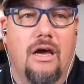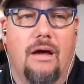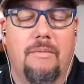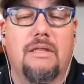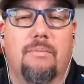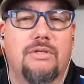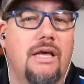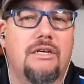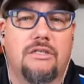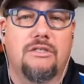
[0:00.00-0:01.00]
I mean, the
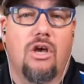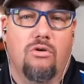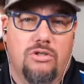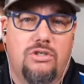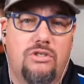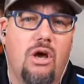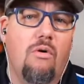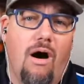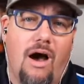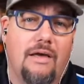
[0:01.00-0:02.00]
percentages go
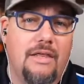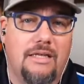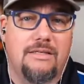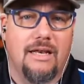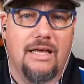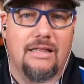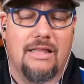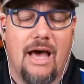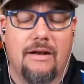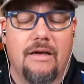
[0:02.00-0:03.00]
so high that he's going to
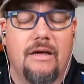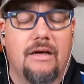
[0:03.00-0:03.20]
hit that.